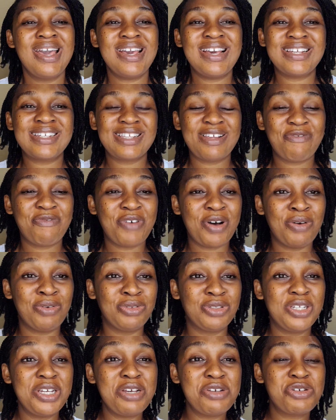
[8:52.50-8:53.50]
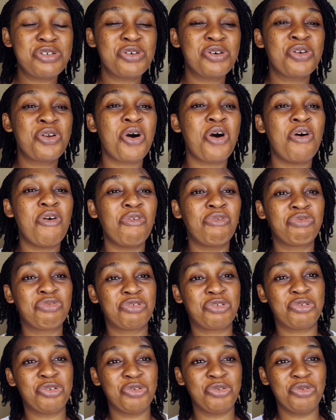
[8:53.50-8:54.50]
is the foundation of
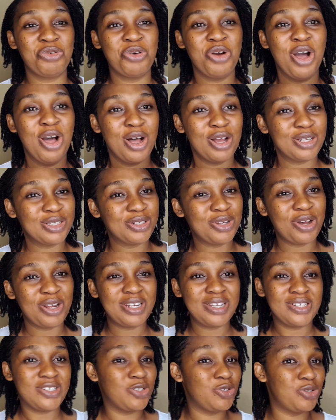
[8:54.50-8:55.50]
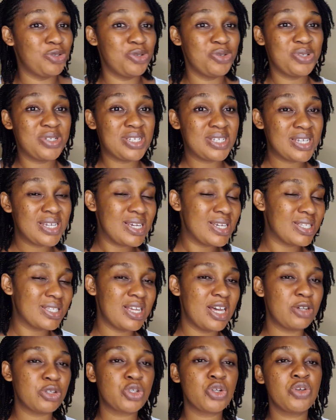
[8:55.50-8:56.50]
true knowledge. Do you see it
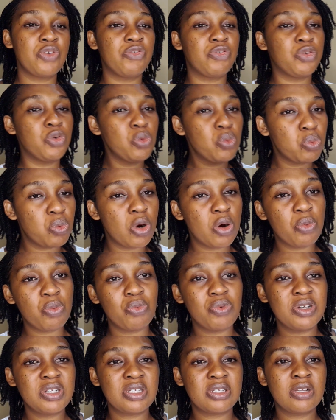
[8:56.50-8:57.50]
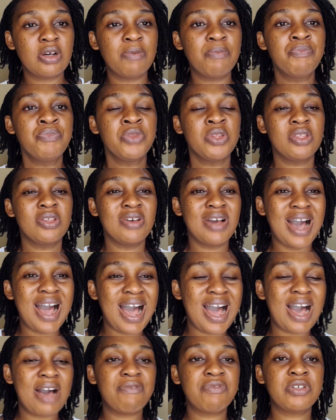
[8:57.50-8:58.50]
now? So if you want wisdom, you
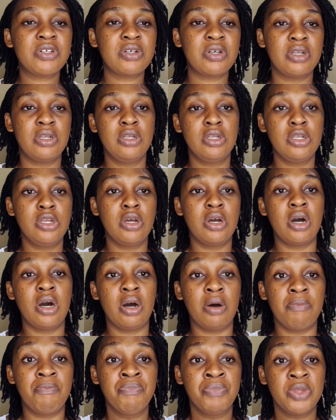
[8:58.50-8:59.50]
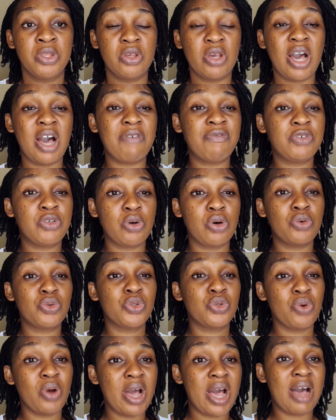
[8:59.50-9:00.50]
have to
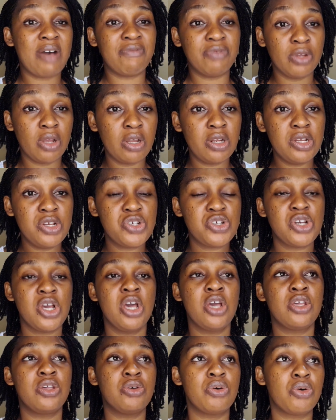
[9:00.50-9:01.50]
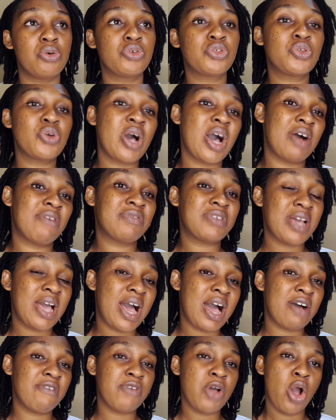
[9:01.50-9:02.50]
also have knowledge. You also have to
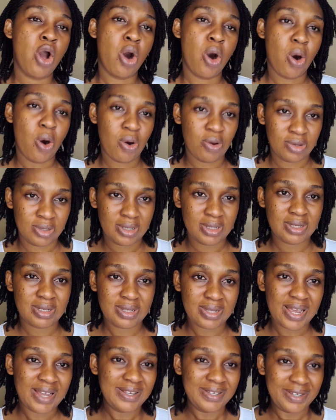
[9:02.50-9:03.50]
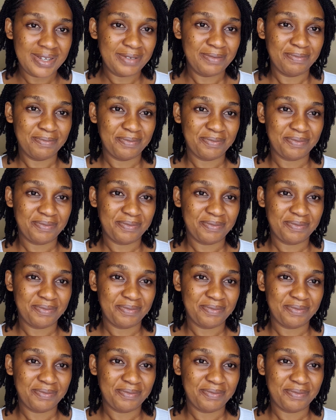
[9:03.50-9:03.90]
have understanding.